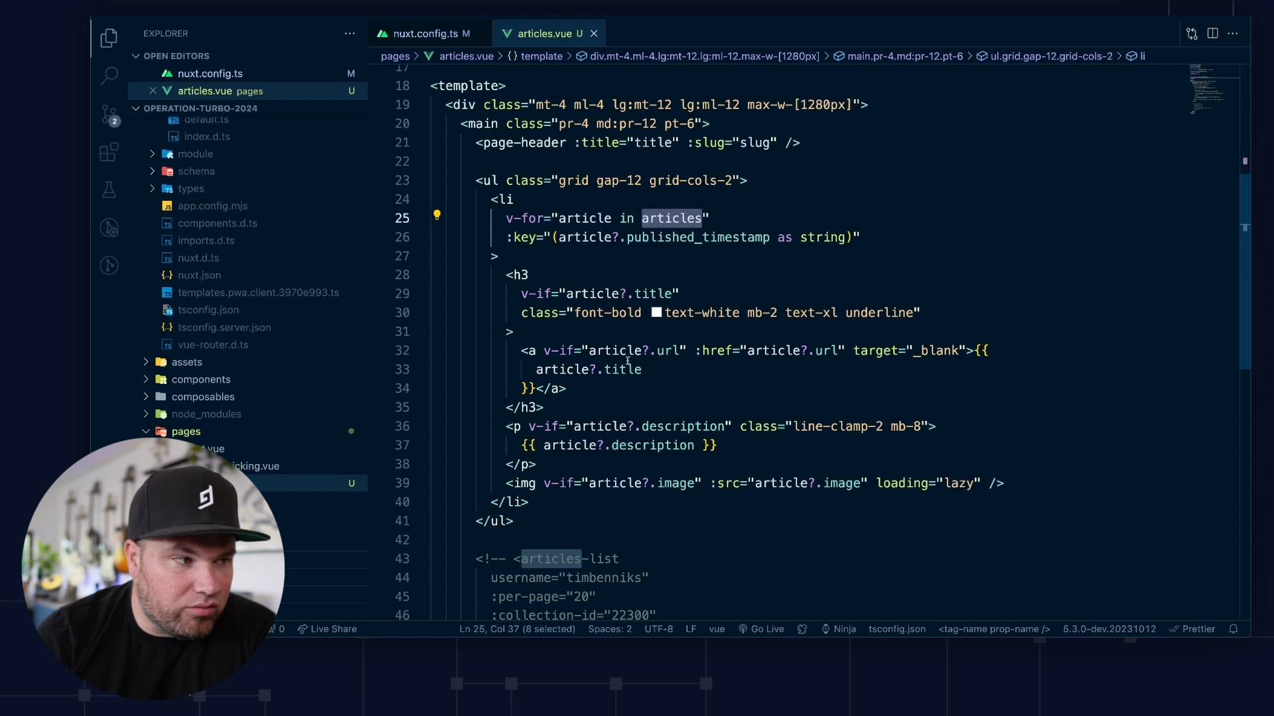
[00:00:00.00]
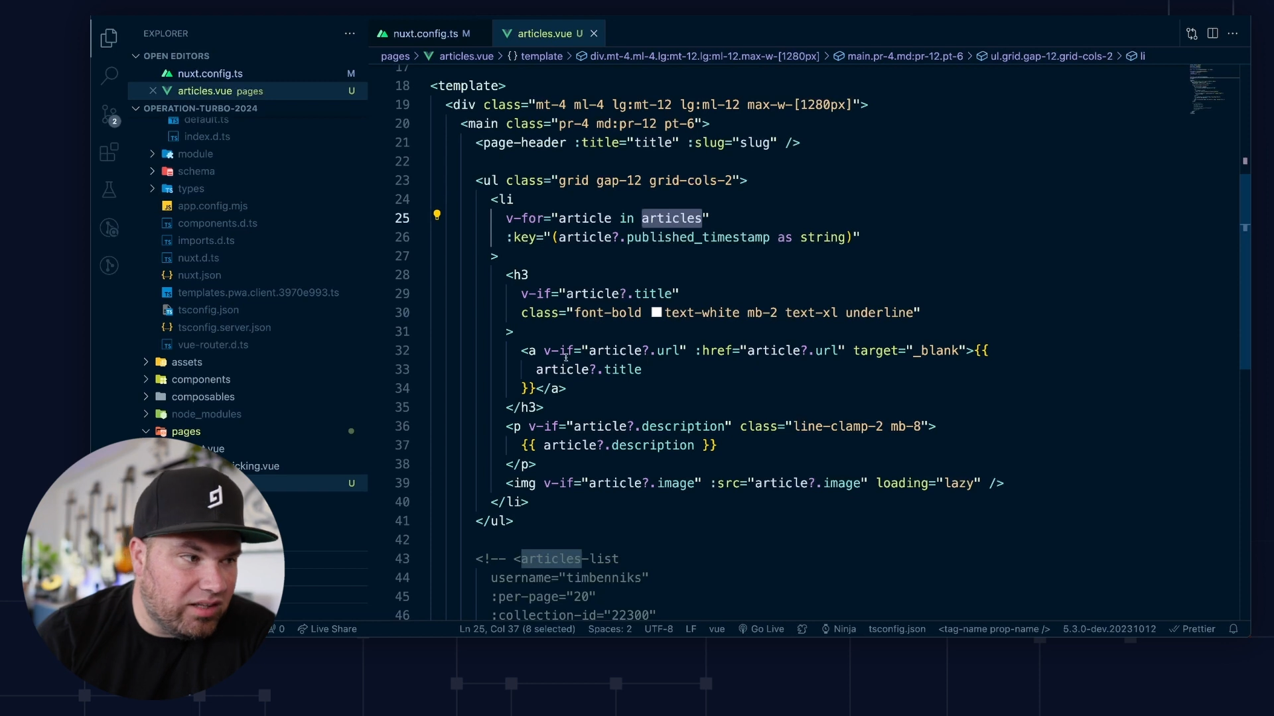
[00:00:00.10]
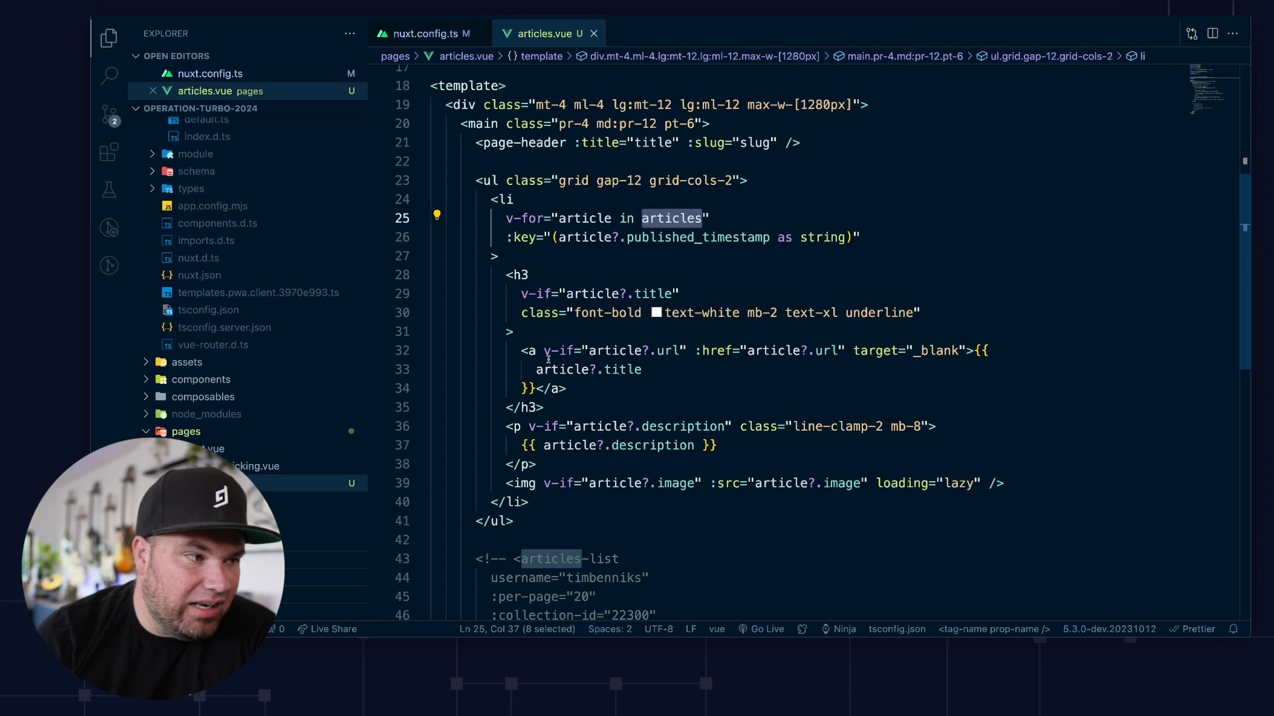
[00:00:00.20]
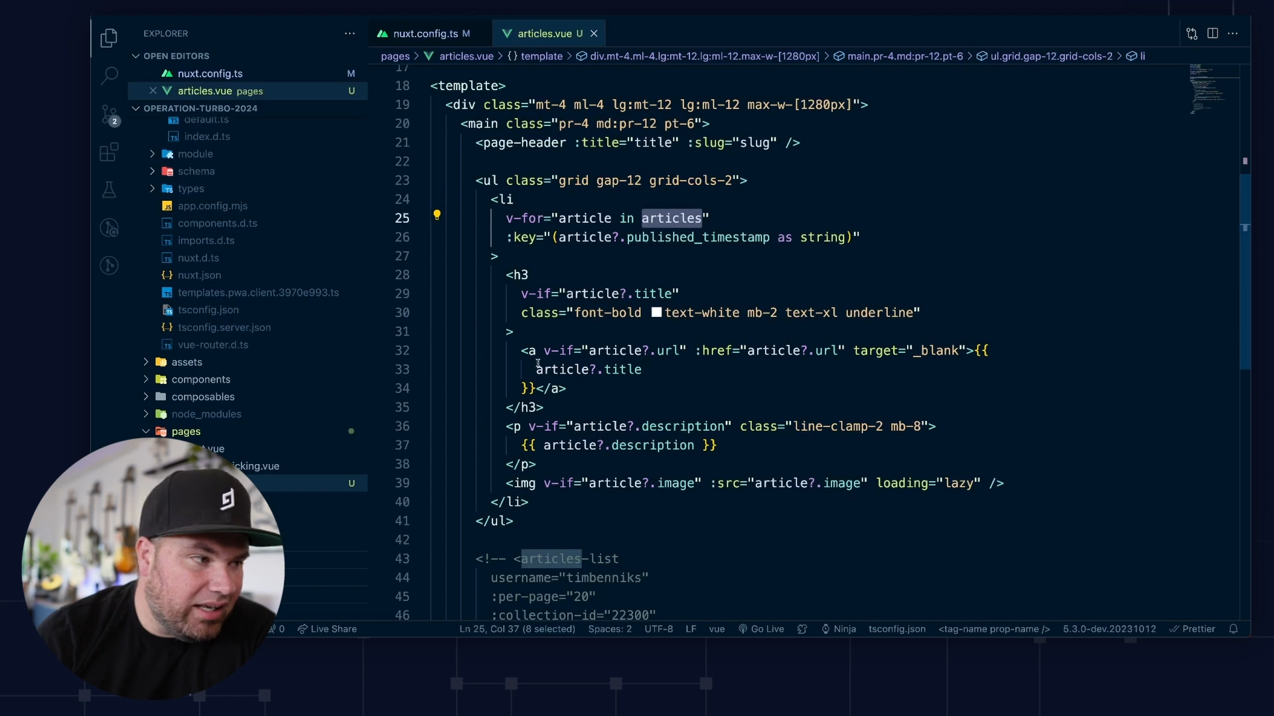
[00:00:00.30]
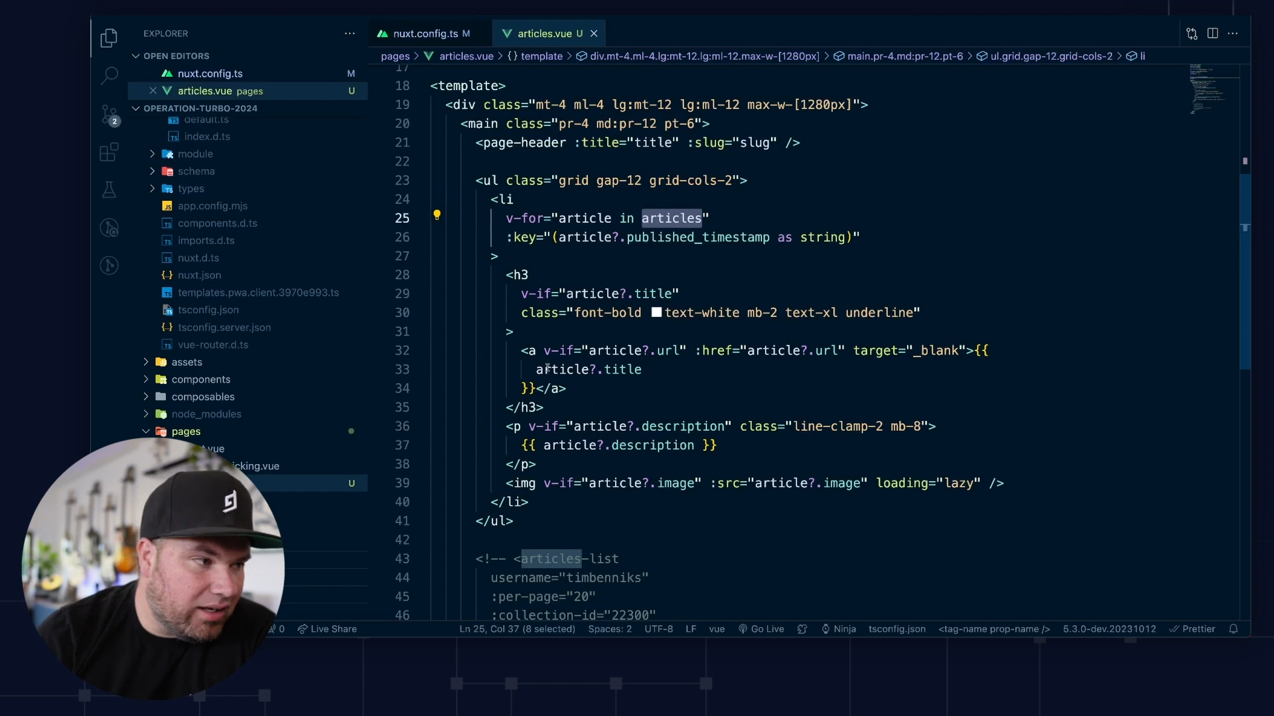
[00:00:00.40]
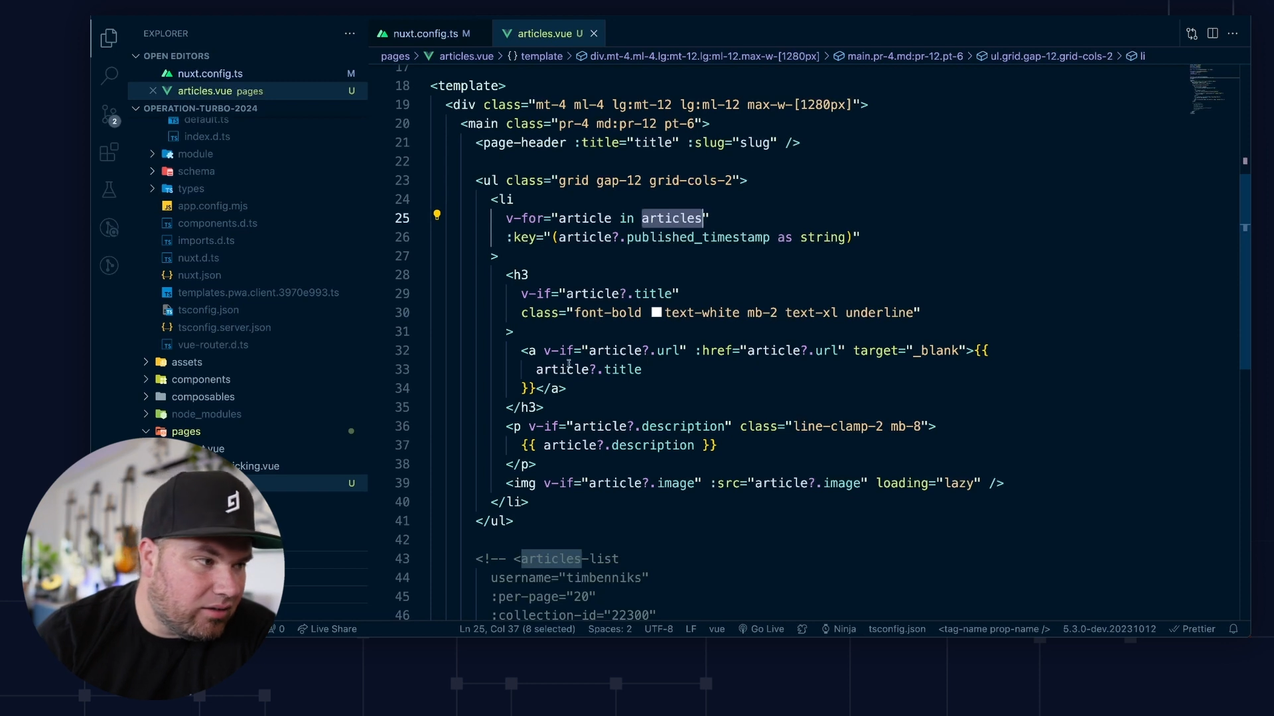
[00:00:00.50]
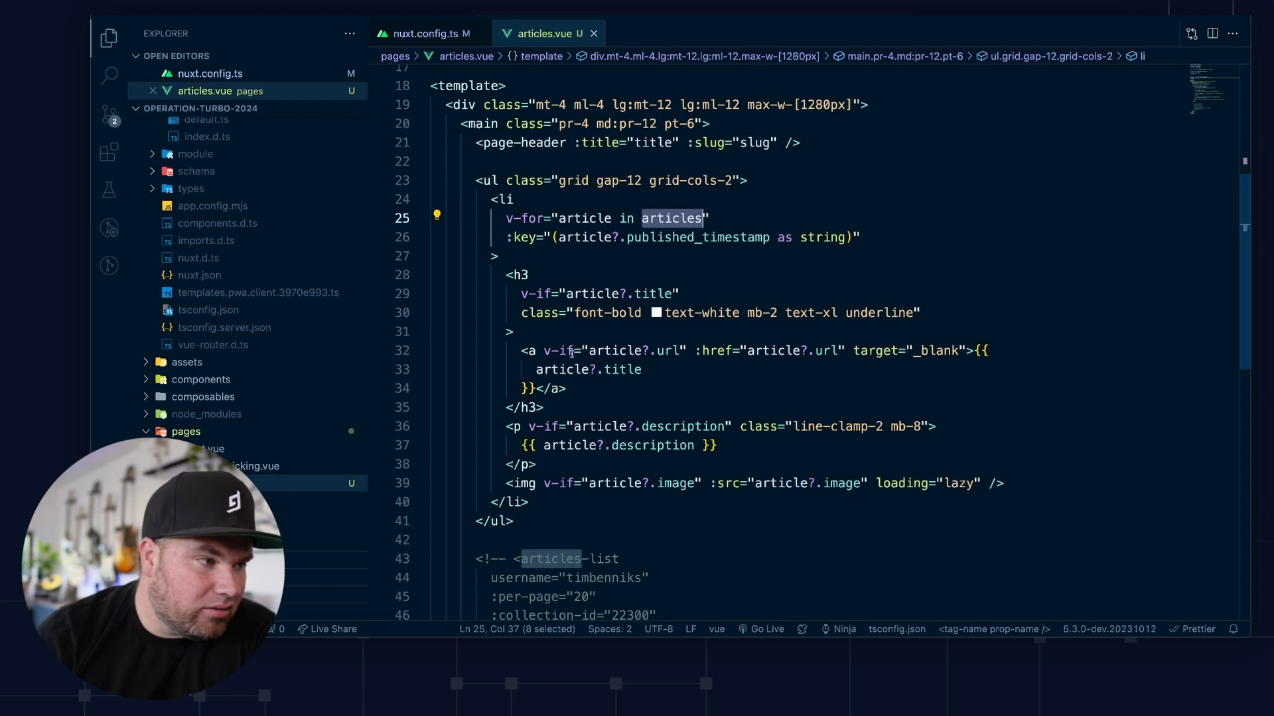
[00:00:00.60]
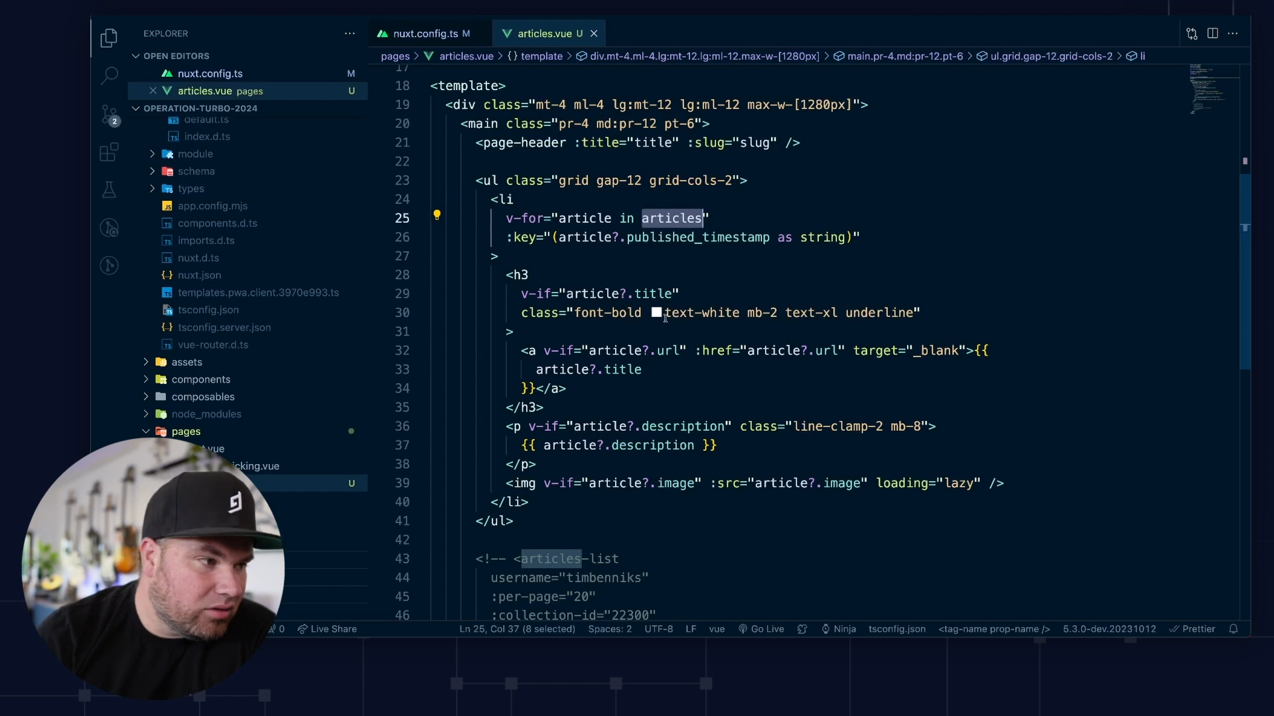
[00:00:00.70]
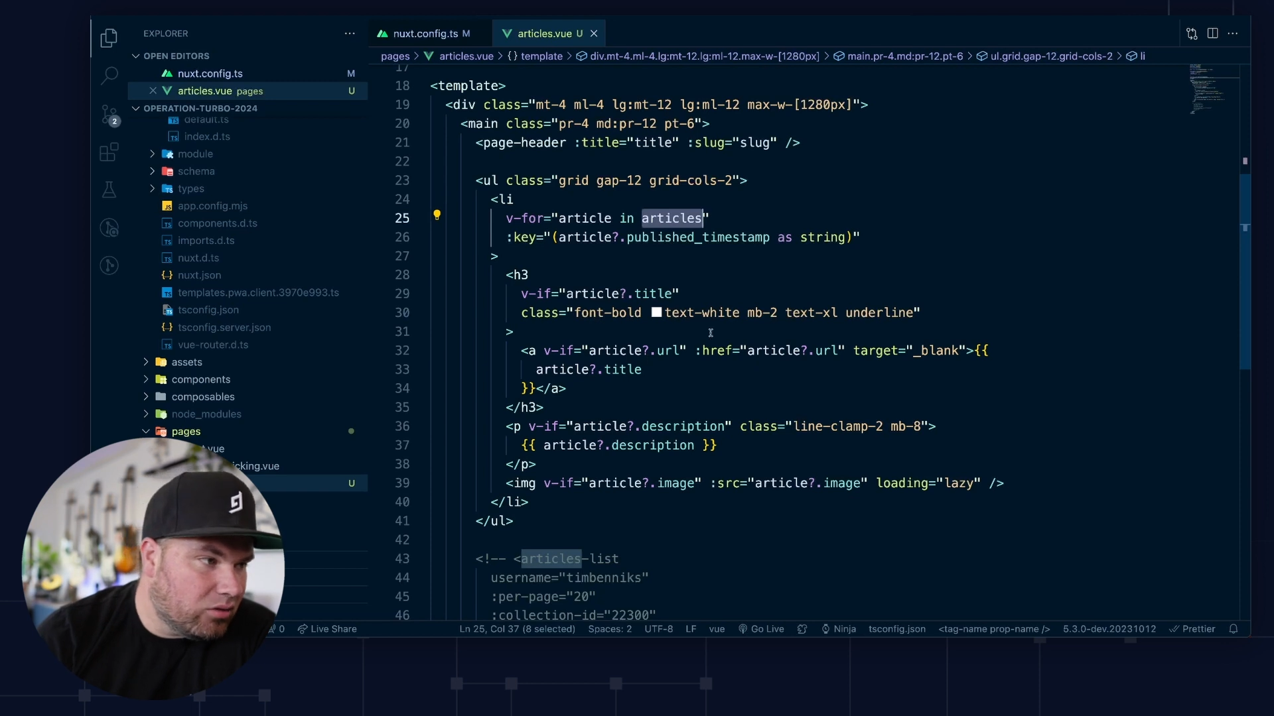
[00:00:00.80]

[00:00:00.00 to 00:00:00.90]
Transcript: I have the link?